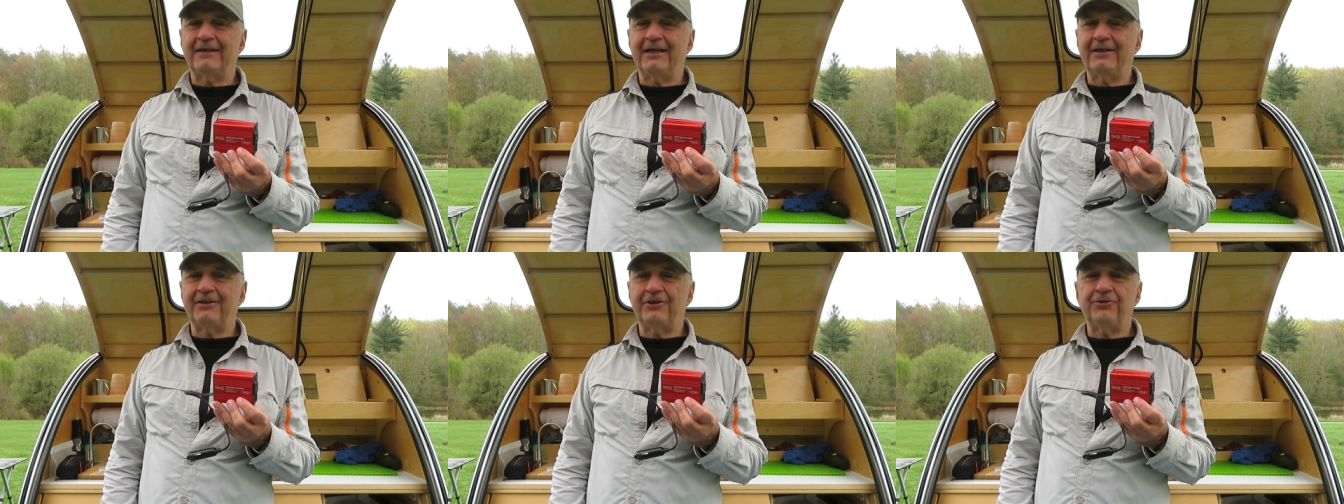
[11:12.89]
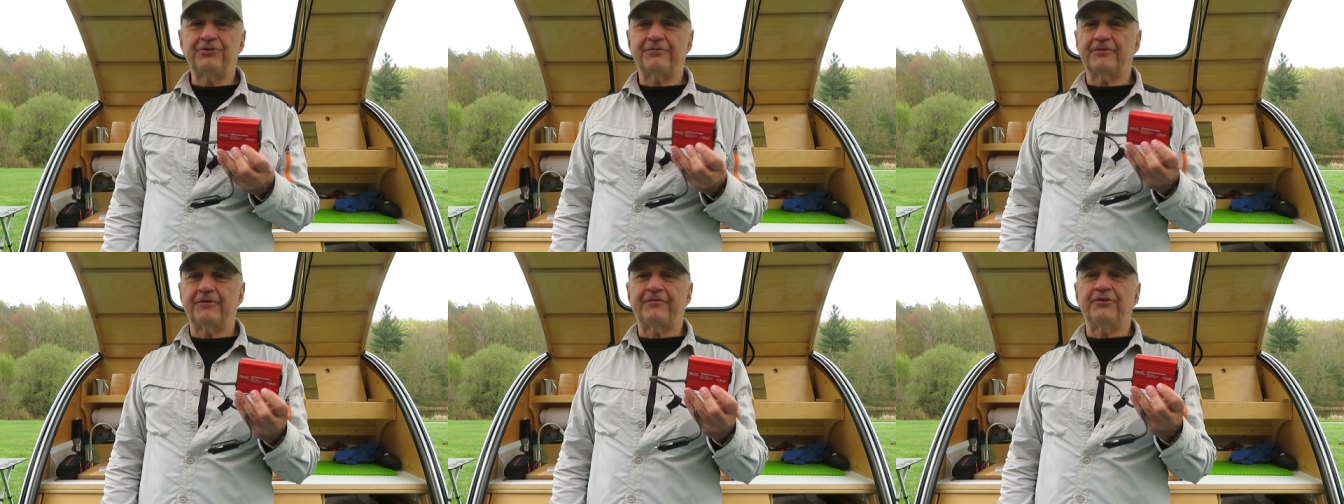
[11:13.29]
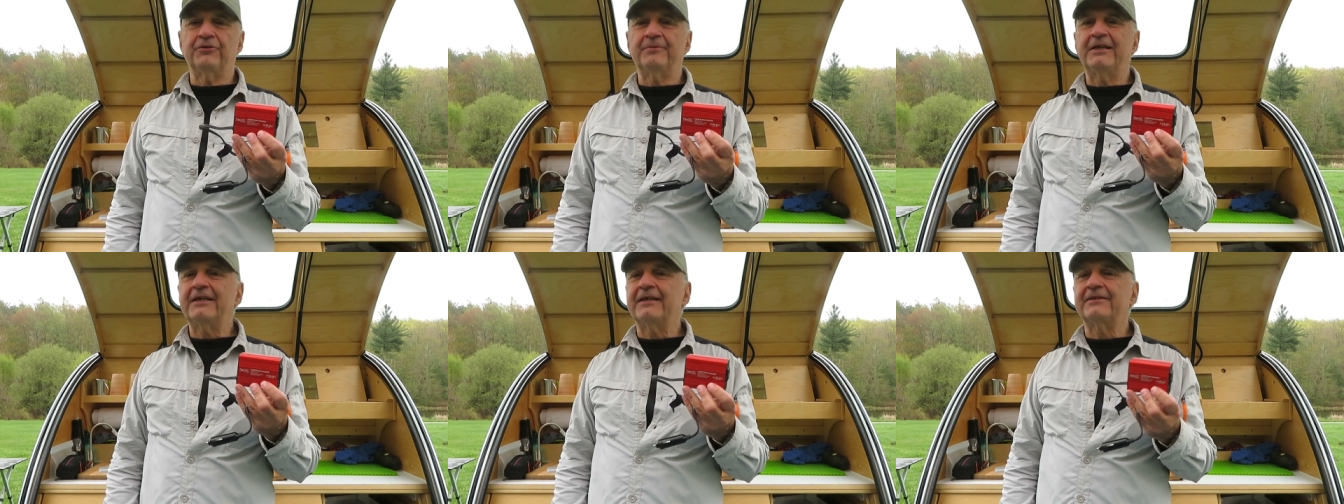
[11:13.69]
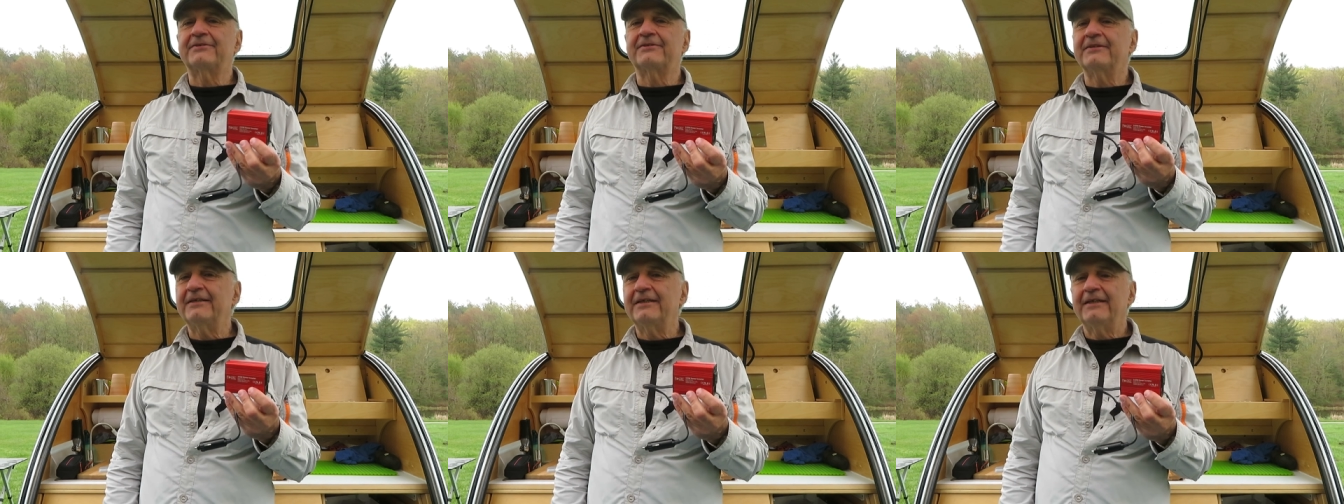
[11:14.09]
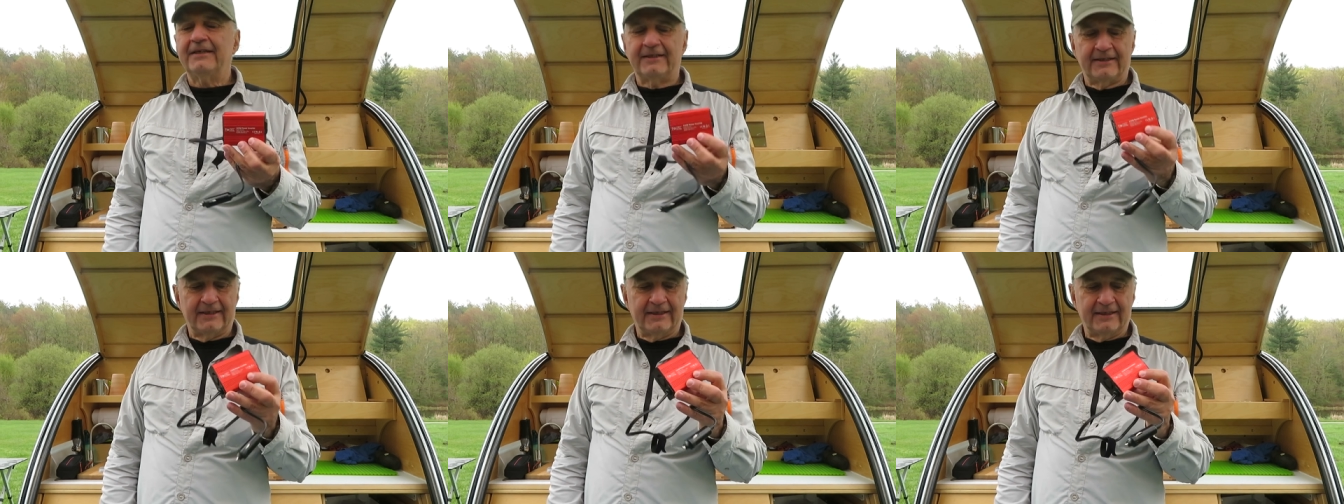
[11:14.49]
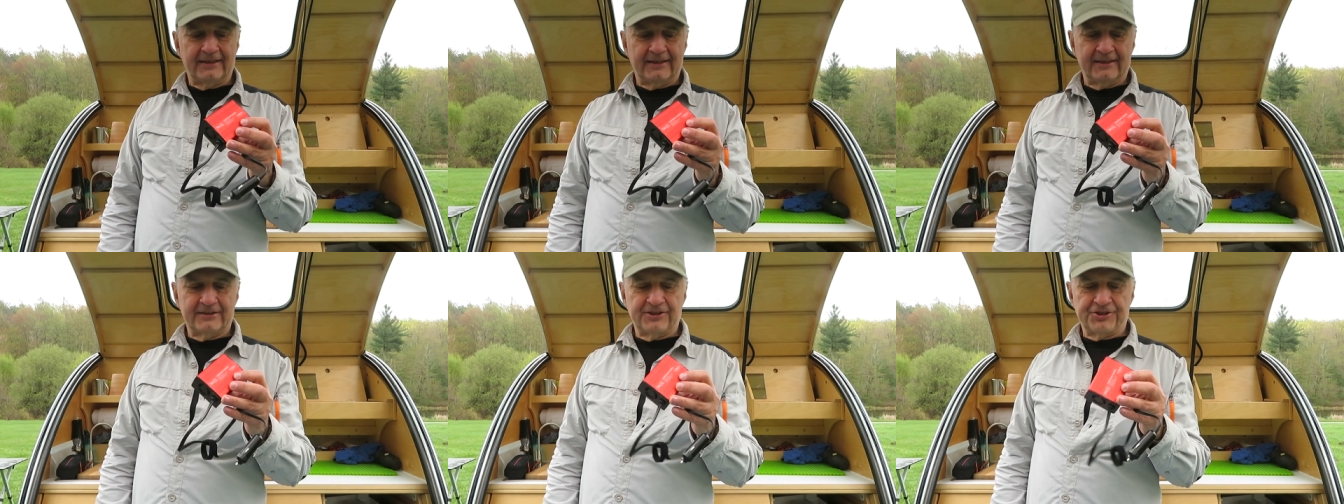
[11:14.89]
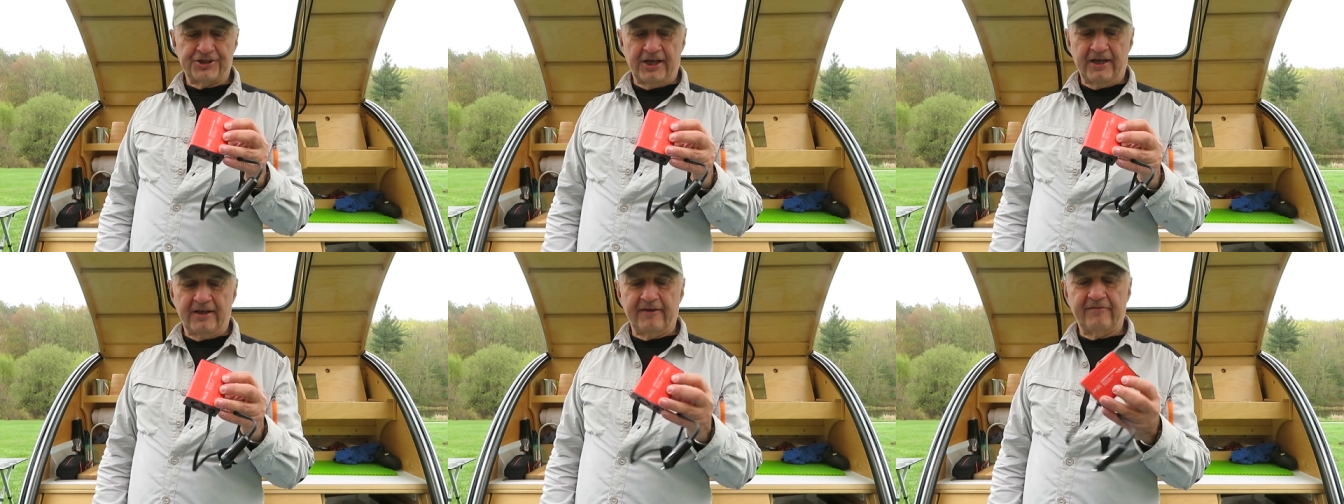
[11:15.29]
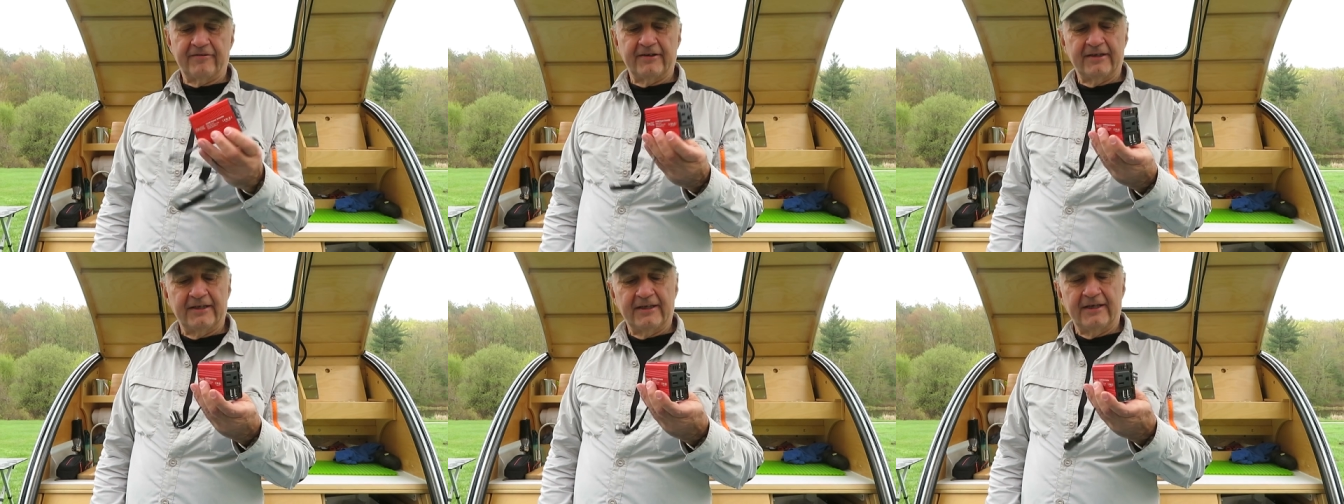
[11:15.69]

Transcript: I only use it for a few minutes uh, to shave.